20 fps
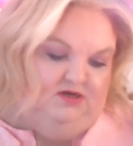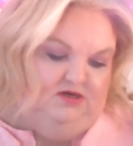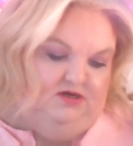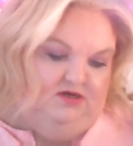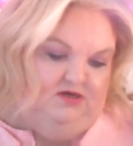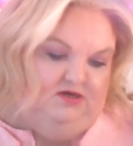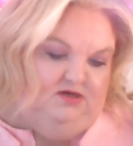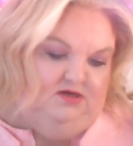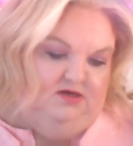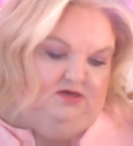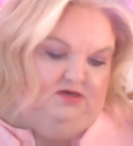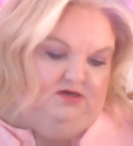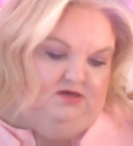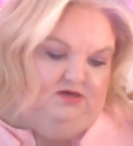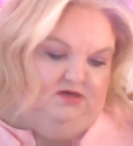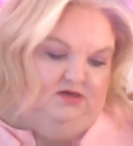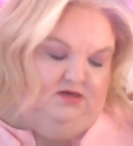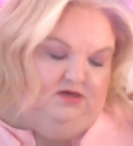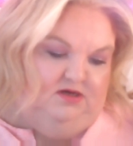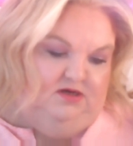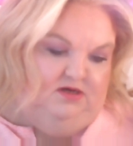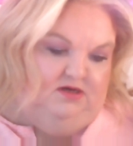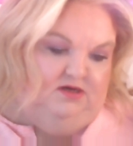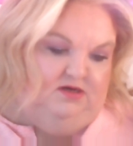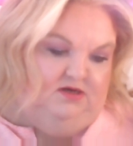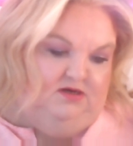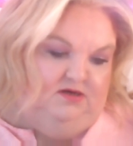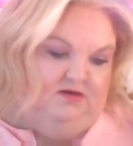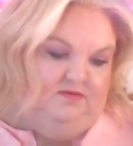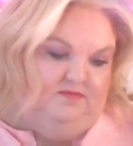
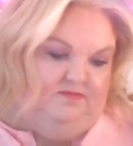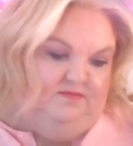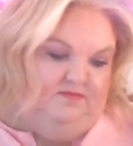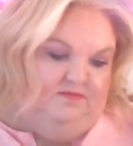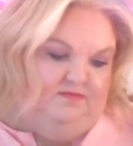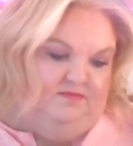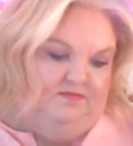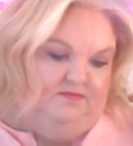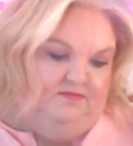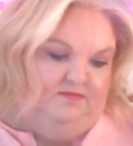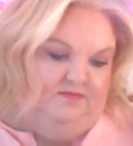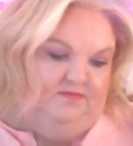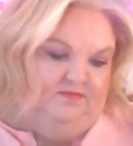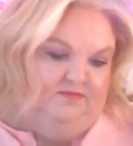(silence)